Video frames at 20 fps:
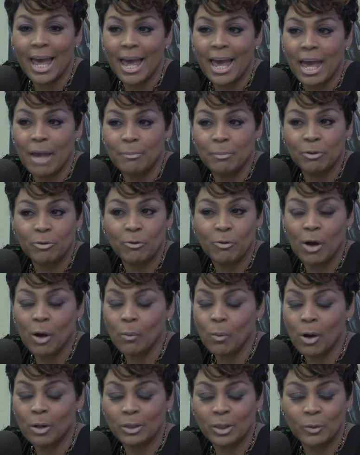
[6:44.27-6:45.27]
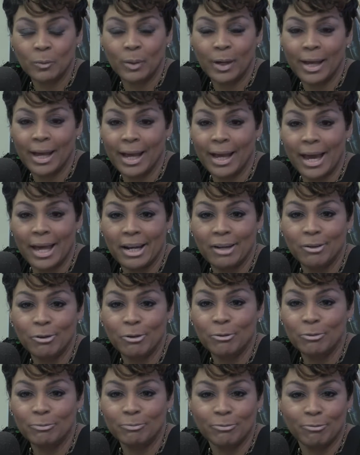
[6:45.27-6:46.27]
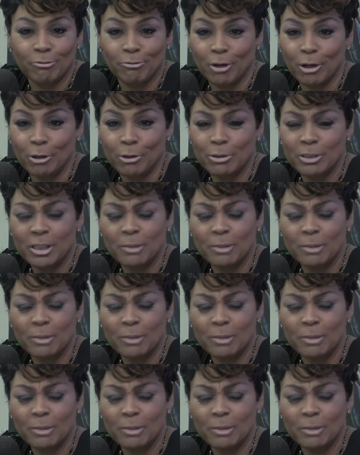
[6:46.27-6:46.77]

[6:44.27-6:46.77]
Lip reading: And before I walked away, I got a little rose.